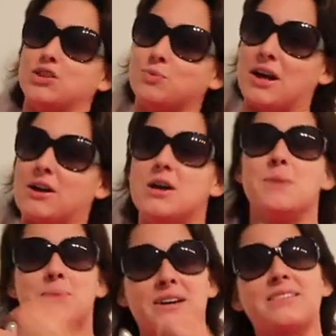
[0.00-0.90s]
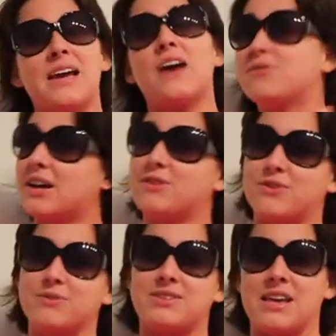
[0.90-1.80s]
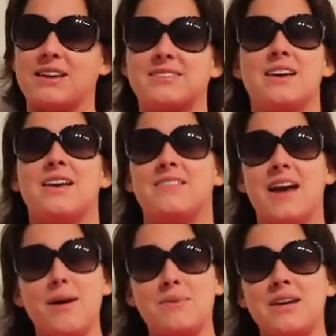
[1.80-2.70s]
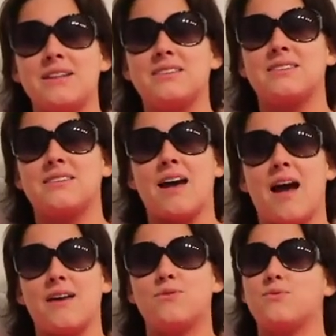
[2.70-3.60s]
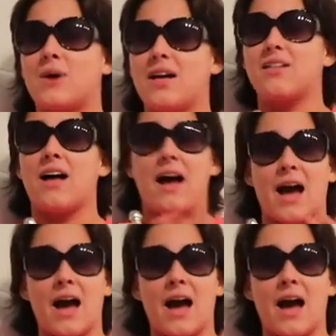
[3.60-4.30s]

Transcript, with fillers: this? Well, because I have an iPhone 6, that means that, well,